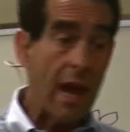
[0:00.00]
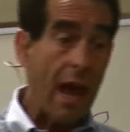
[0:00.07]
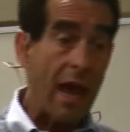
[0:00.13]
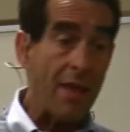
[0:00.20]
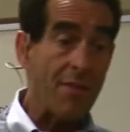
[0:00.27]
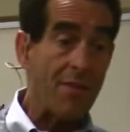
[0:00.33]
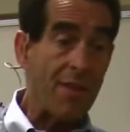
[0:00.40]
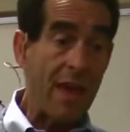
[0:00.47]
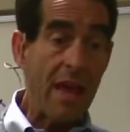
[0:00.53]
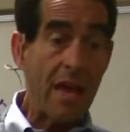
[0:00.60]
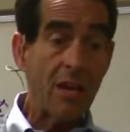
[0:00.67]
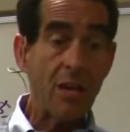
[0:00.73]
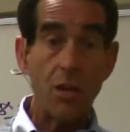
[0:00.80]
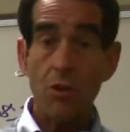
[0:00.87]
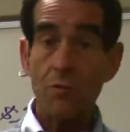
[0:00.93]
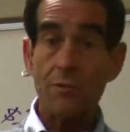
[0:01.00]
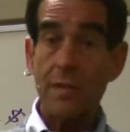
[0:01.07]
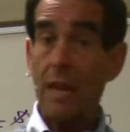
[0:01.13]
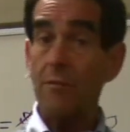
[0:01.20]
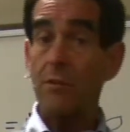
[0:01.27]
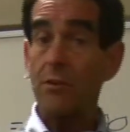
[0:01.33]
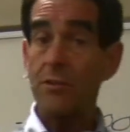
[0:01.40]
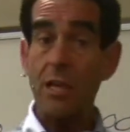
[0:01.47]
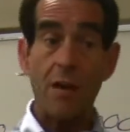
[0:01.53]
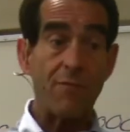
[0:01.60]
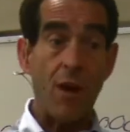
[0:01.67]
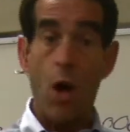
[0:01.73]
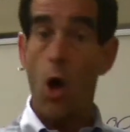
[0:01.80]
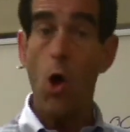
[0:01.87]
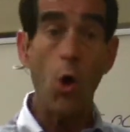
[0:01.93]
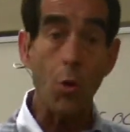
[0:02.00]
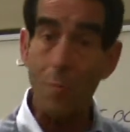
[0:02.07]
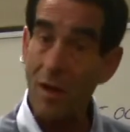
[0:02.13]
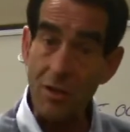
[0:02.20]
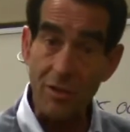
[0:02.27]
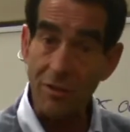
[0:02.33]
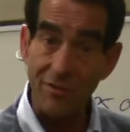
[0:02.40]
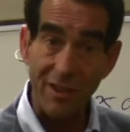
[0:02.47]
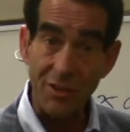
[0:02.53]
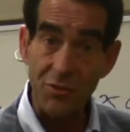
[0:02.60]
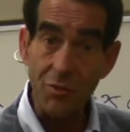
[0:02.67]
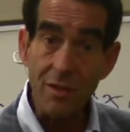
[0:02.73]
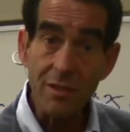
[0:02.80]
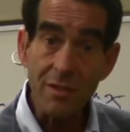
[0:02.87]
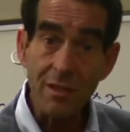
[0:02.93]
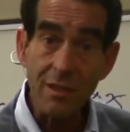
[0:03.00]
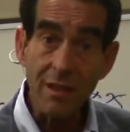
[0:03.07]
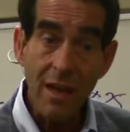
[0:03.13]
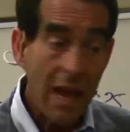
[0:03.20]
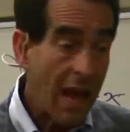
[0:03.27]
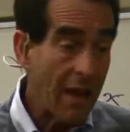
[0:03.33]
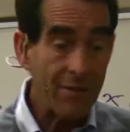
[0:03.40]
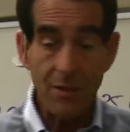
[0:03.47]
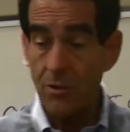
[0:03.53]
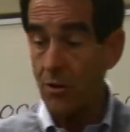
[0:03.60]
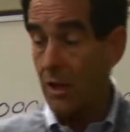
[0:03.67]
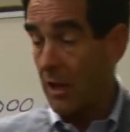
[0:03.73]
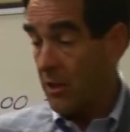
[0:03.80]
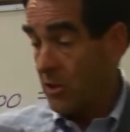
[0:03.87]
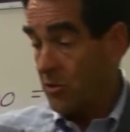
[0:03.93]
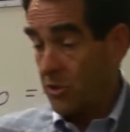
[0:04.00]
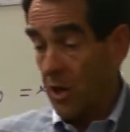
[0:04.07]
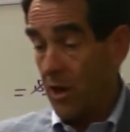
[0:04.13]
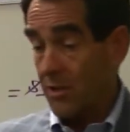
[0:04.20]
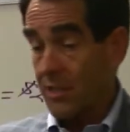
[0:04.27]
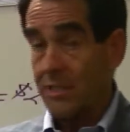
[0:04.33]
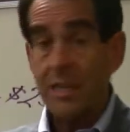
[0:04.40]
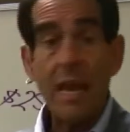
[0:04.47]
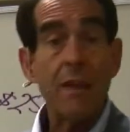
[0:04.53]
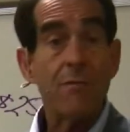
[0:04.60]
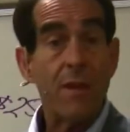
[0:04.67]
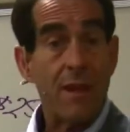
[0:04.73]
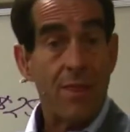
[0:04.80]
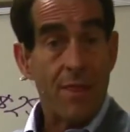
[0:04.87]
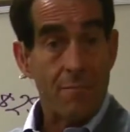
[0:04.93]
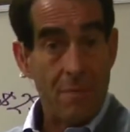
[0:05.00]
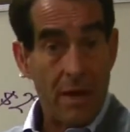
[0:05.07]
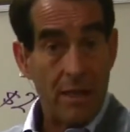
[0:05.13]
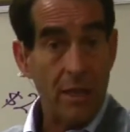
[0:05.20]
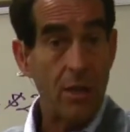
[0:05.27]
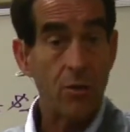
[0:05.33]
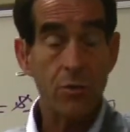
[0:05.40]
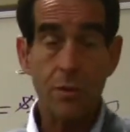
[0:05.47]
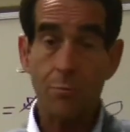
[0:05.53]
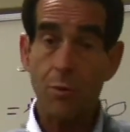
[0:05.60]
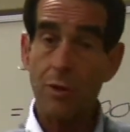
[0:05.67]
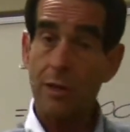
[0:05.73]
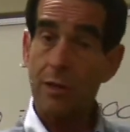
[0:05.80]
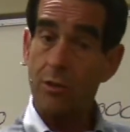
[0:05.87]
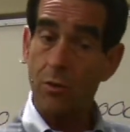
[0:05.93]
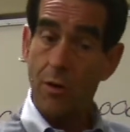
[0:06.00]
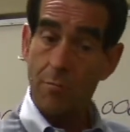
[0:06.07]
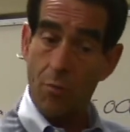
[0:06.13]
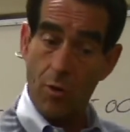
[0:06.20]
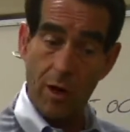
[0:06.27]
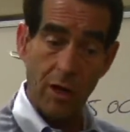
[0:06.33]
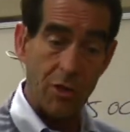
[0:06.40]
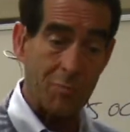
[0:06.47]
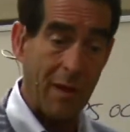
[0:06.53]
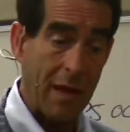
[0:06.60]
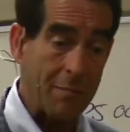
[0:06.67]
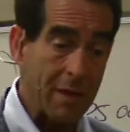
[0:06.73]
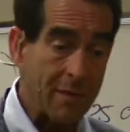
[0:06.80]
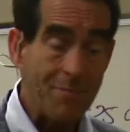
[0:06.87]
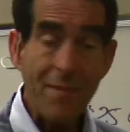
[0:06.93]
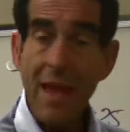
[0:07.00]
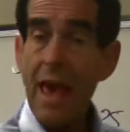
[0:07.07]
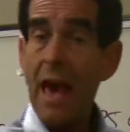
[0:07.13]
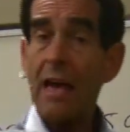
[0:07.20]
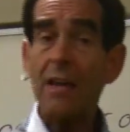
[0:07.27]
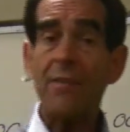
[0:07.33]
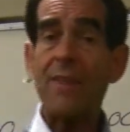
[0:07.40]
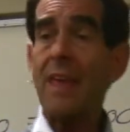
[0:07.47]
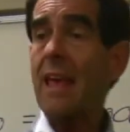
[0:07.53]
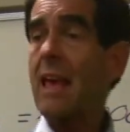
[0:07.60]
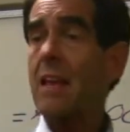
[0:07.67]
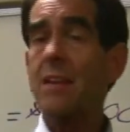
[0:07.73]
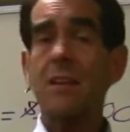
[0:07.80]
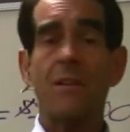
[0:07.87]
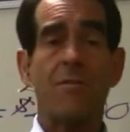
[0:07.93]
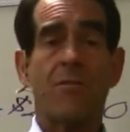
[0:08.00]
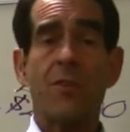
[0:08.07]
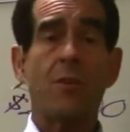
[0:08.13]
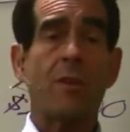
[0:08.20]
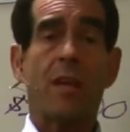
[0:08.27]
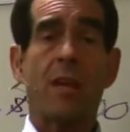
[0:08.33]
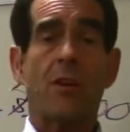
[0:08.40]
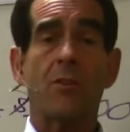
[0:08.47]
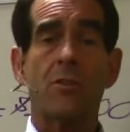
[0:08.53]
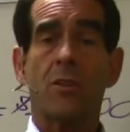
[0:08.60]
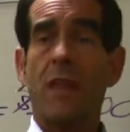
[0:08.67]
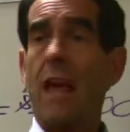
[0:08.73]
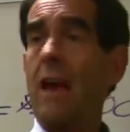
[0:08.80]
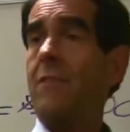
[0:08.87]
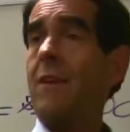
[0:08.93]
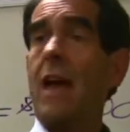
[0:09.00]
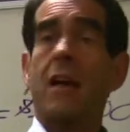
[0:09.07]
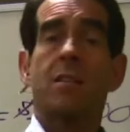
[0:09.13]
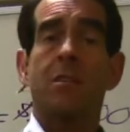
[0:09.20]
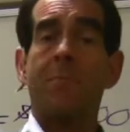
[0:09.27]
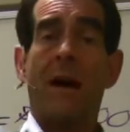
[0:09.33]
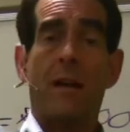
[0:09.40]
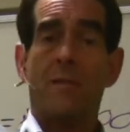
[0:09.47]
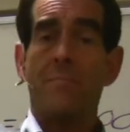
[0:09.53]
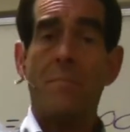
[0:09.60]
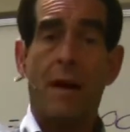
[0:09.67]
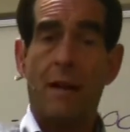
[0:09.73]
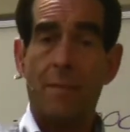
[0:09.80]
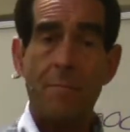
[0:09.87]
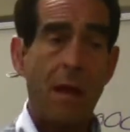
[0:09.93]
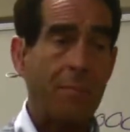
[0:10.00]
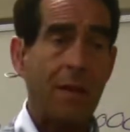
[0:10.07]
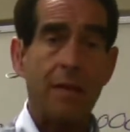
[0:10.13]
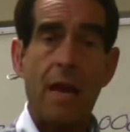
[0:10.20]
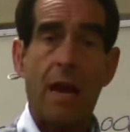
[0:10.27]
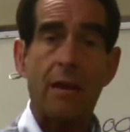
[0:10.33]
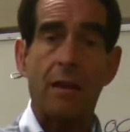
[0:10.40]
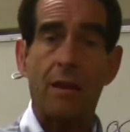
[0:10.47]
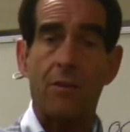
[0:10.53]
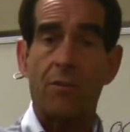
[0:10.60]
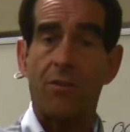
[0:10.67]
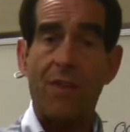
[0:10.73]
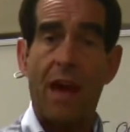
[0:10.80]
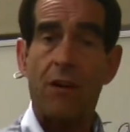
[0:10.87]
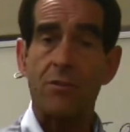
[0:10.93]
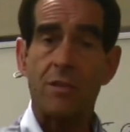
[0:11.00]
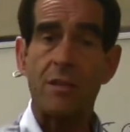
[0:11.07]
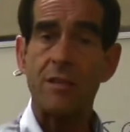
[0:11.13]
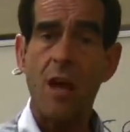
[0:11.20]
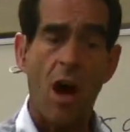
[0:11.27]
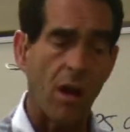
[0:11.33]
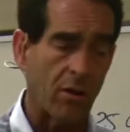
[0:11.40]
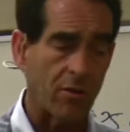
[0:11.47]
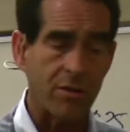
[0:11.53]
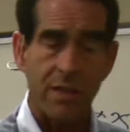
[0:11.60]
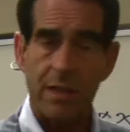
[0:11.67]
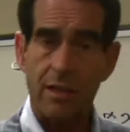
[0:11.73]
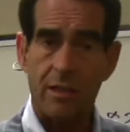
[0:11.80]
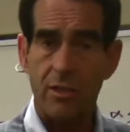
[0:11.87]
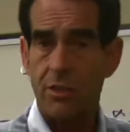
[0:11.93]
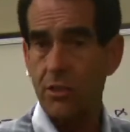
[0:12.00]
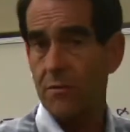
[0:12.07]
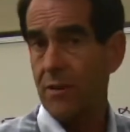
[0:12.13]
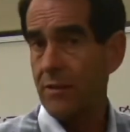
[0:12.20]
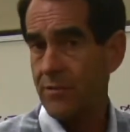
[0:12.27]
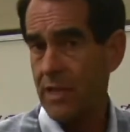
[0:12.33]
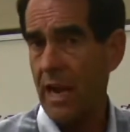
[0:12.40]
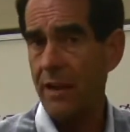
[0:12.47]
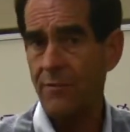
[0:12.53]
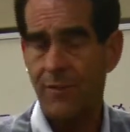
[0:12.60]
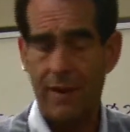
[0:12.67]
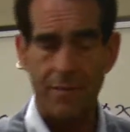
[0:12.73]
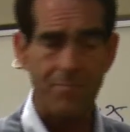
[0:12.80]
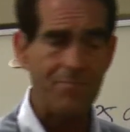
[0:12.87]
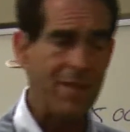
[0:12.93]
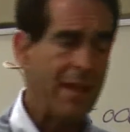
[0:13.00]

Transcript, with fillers: And then you've saved yourself a whole bunch of interest. And then you, you start saving the money you used to put into a mortgage payment. And at the end of 30 years, you'll have X amount of money, maybe $900,000 in a conservative side fund.